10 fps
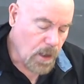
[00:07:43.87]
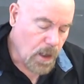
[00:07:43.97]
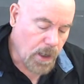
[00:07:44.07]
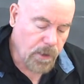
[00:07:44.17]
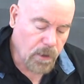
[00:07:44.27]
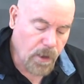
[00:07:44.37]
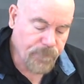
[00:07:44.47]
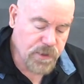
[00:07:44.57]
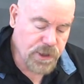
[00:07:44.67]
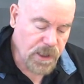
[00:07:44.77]
I got off
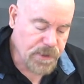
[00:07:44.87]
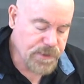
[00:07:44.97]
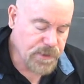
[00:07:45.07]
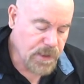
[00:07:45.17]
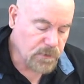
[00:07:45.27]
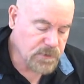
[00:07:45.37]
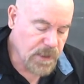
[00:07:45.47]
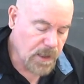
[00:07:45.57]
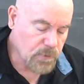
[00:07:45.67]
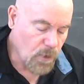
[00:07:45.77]
the chest and knelt
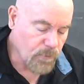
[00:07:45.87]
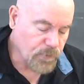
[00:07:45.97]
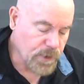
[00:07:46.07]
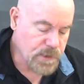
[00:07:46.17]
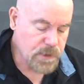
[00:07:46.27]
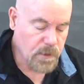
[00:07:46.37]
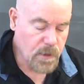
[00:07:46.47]
down over it.